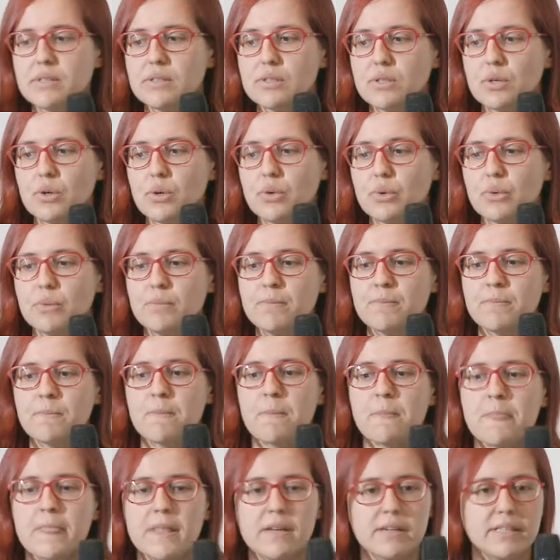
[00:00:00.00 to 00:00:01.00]
So
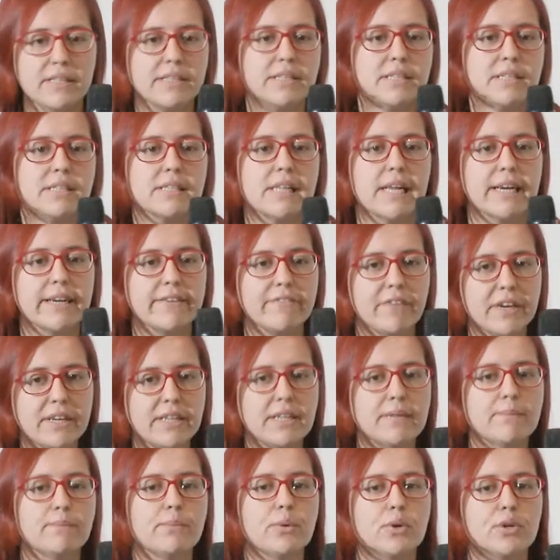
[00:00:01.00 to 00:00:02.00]
it is very
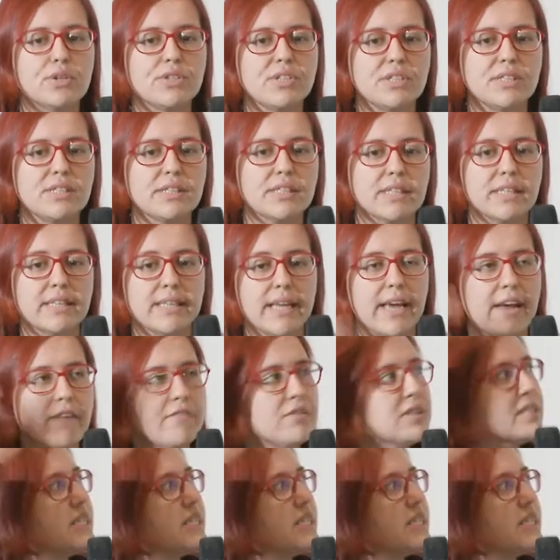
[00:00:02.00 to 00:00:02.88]
important in every